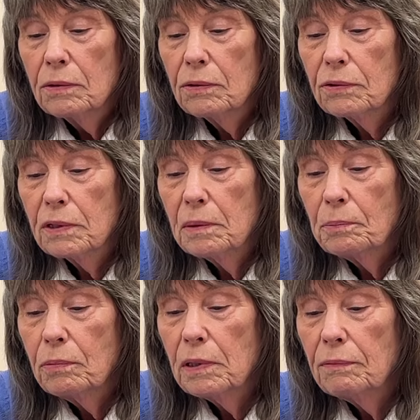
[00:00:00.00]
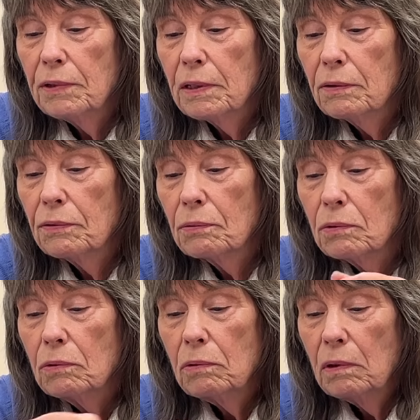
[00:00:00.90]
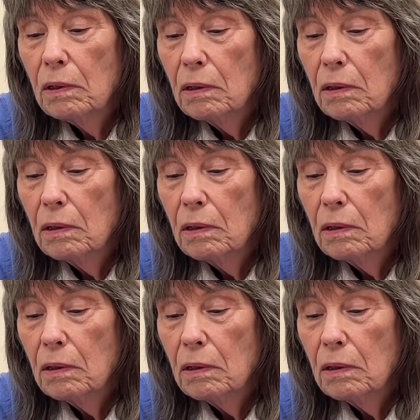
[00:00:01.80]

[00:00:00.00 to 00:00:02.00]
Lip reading: Just keep weaving it through,